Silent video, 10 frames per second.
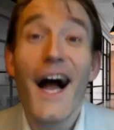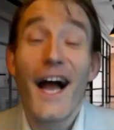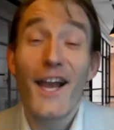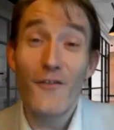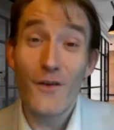
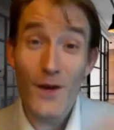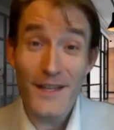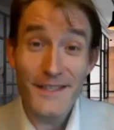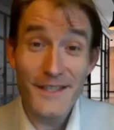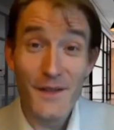Hello
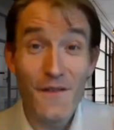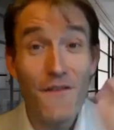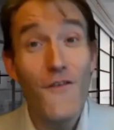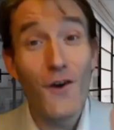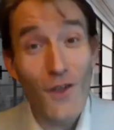everyone, to the
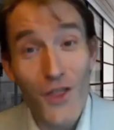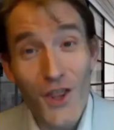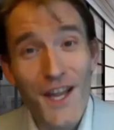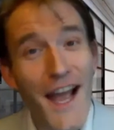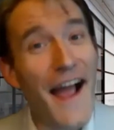
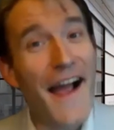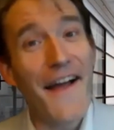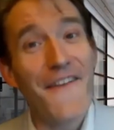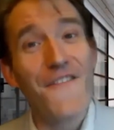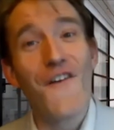fourth
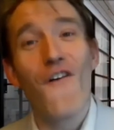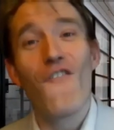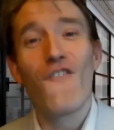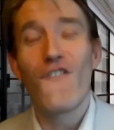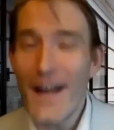and
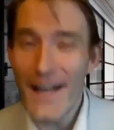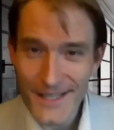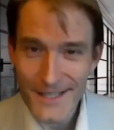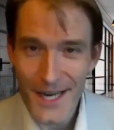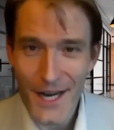
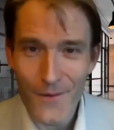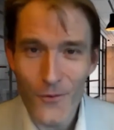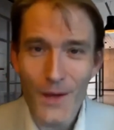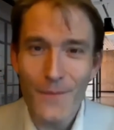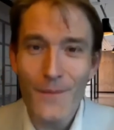final time
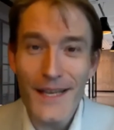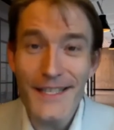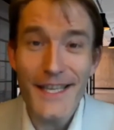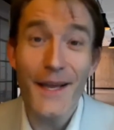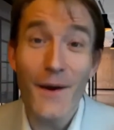we
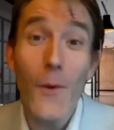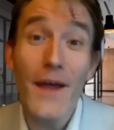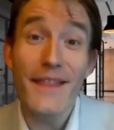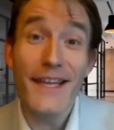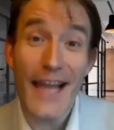meet here
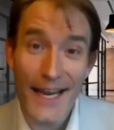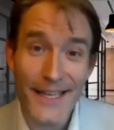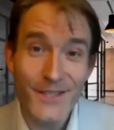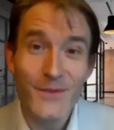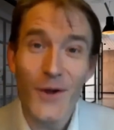with
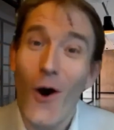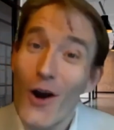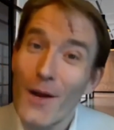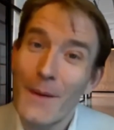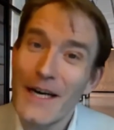Kelly to
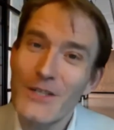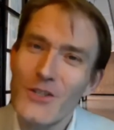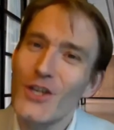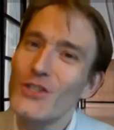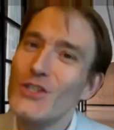talk
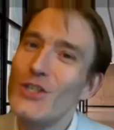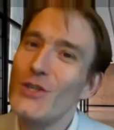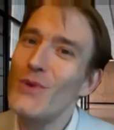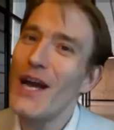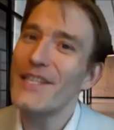about the
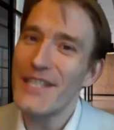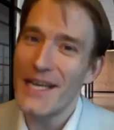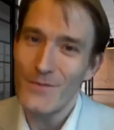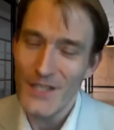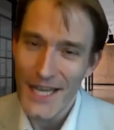
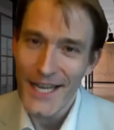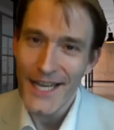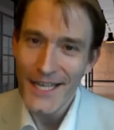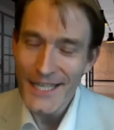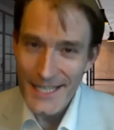
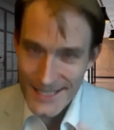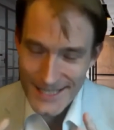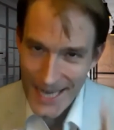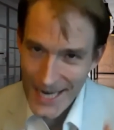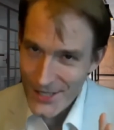USMCA.
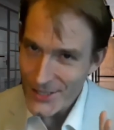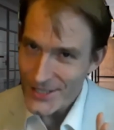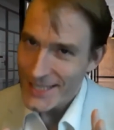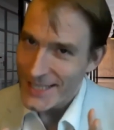Now,